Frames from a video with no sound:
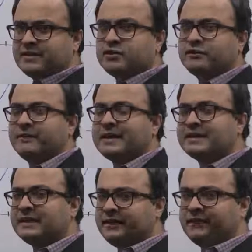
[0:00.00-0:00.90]
you've
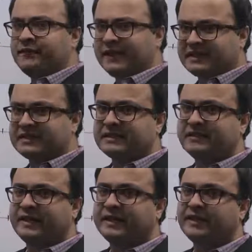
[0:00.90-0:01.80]
basically fixed the
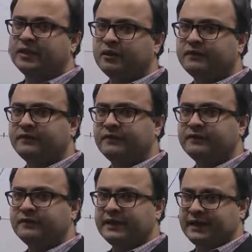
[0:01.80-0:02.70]
value of
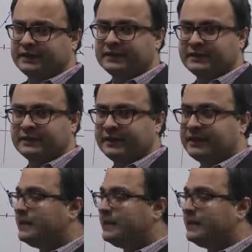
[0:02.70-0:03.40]
x. Right?